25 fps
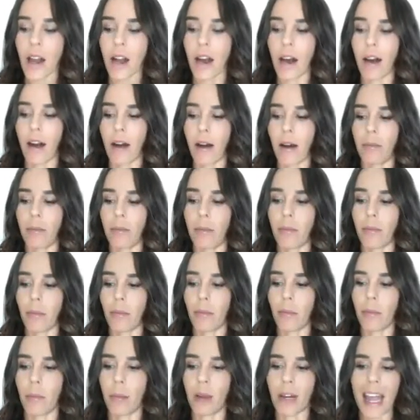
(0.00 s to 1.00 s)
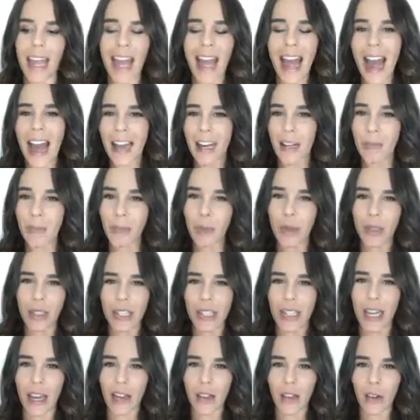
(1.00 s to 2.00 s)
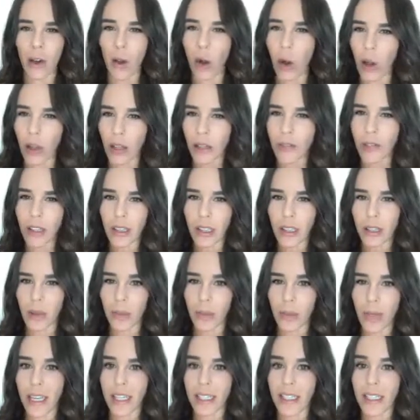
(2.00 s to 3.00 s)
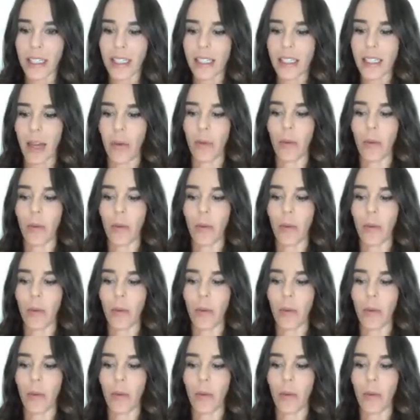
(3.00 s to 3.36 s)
But I hadn't put together all of the little pieces.